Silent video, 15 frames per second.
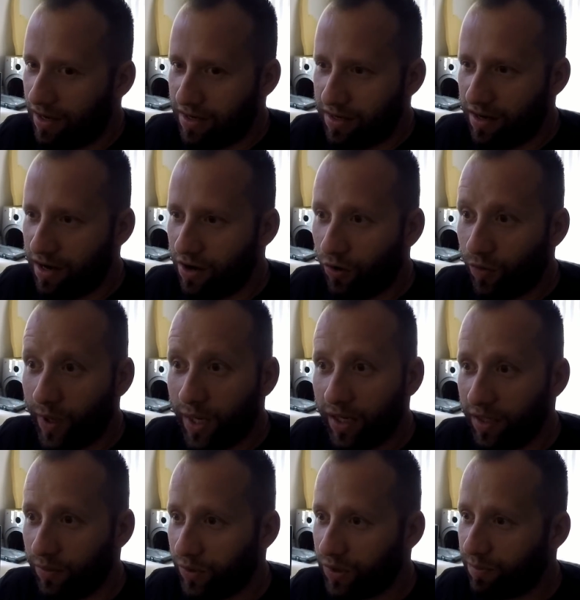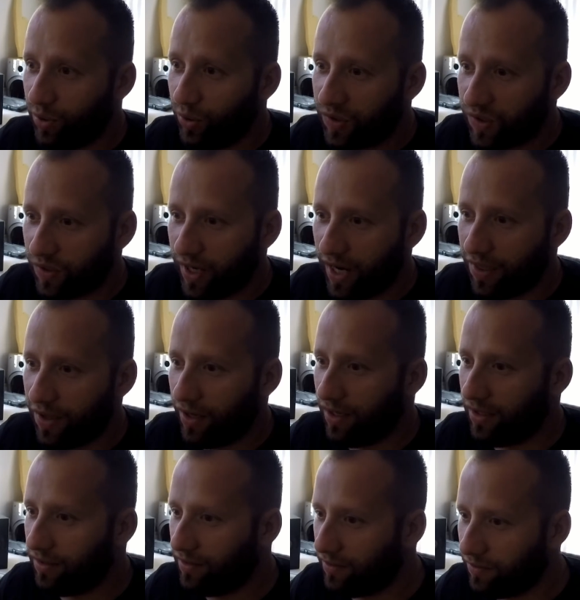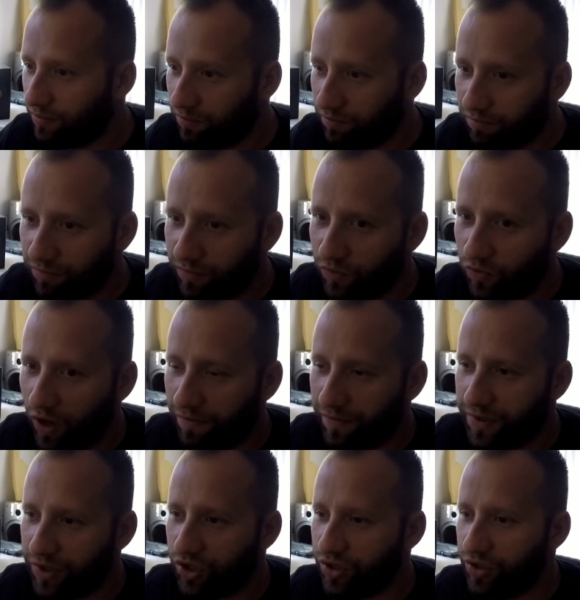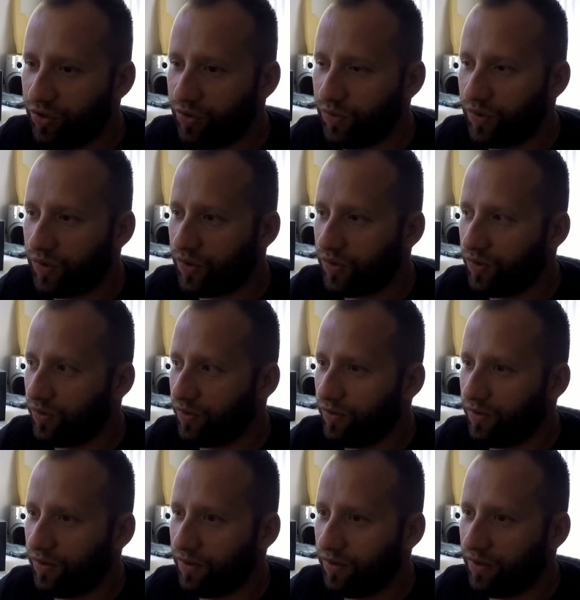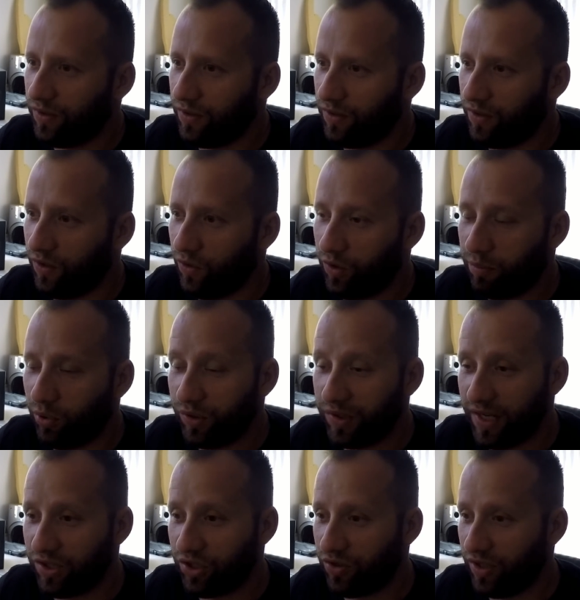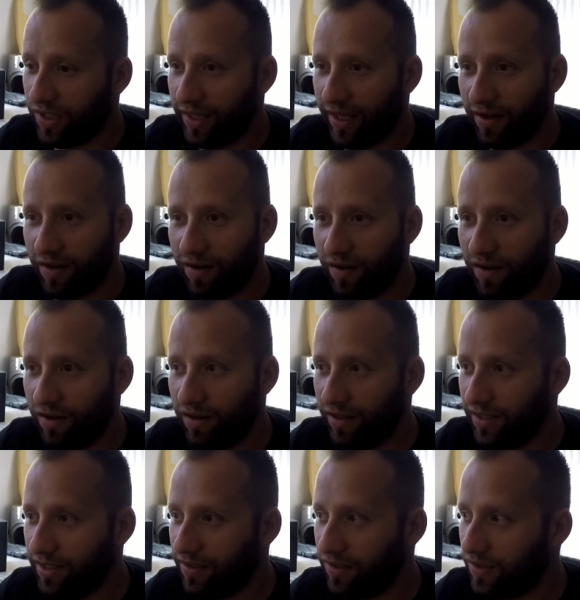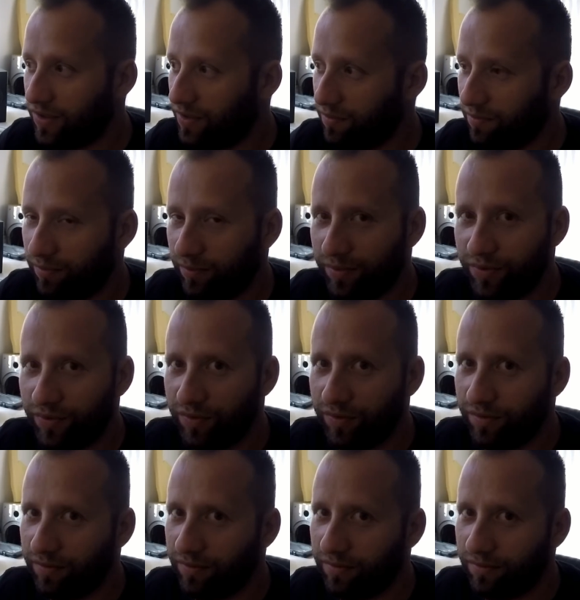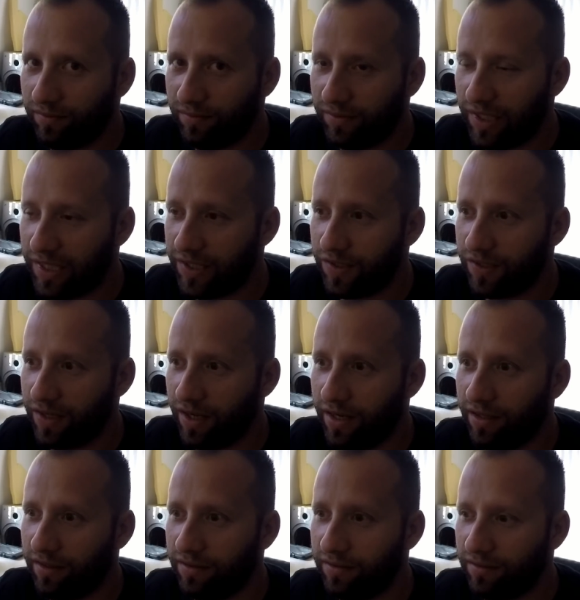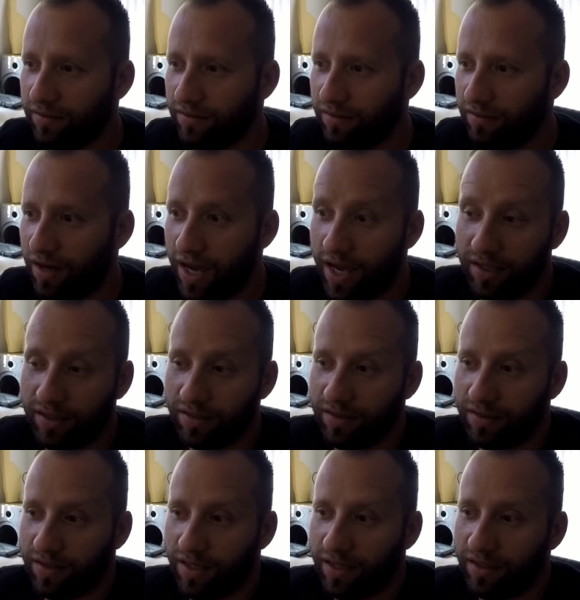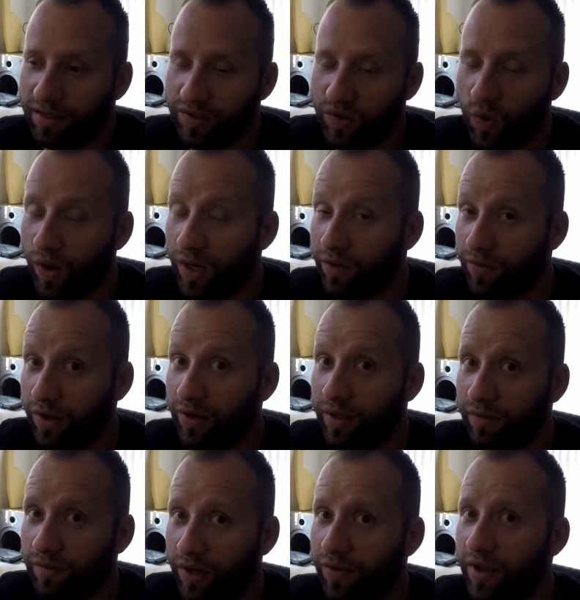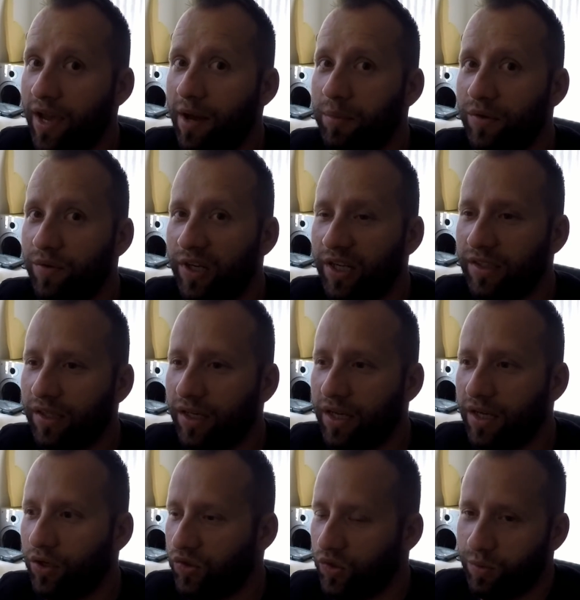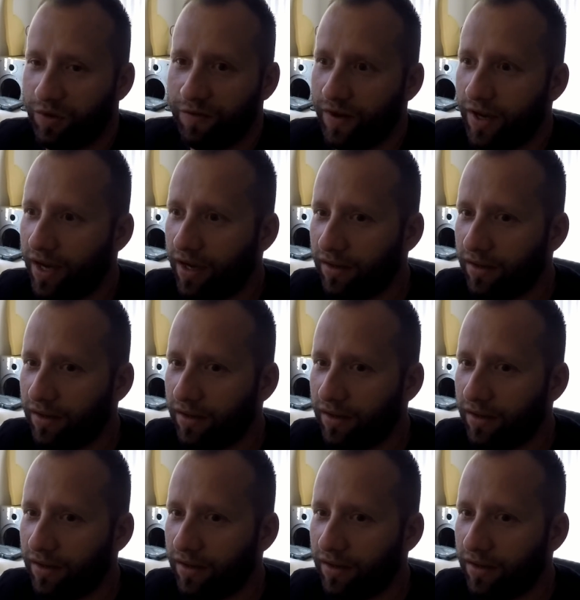how quickly it was put together, roughly tuned, you know, the potential in that car is insane, and he's already very happy with it. To be fair,